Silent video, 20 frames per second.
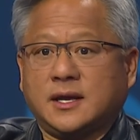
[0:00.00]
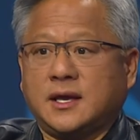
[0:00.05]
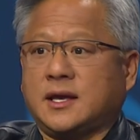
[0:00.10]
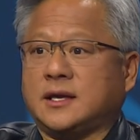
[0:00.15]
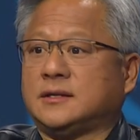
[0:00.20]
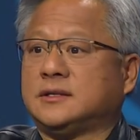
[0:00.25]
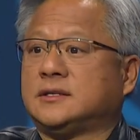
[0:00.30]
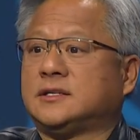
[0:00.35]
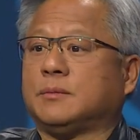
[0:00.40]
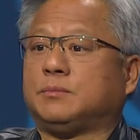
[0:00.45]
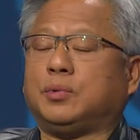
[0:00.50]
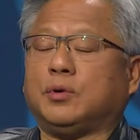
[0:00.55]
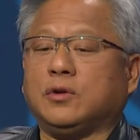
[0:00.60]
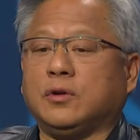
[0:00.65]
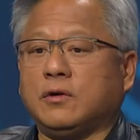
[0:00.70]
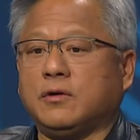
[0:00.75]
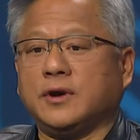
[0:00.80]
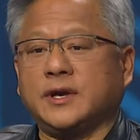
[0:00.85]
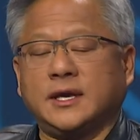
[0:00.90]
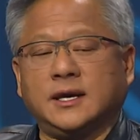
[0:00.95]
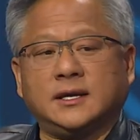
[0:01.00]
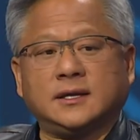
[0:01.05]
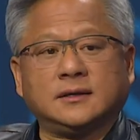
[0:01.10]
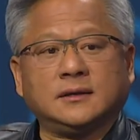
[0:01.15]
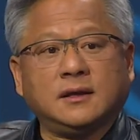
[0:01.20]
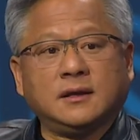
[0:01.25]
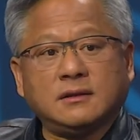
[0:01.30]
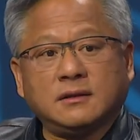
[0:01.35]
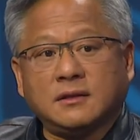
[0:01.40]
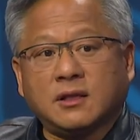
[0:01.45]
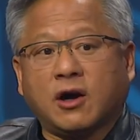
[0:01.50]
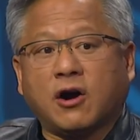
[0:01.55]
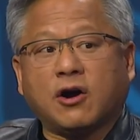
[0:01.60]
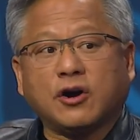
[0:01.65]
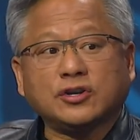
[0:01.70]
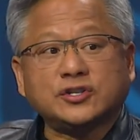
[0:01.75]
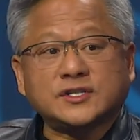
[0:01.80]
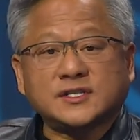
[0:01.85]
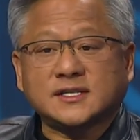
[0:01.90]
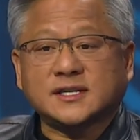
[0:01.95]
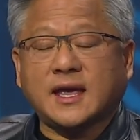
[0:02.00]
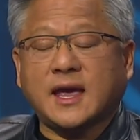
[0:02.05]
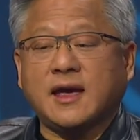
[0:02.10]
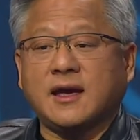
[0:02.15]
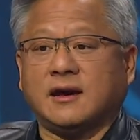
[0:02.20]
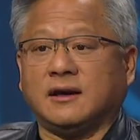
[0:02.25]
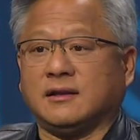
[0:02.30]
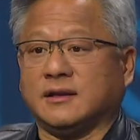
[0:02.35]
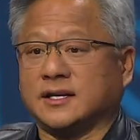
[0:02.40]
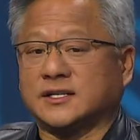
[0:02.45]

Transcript: in deploying large scale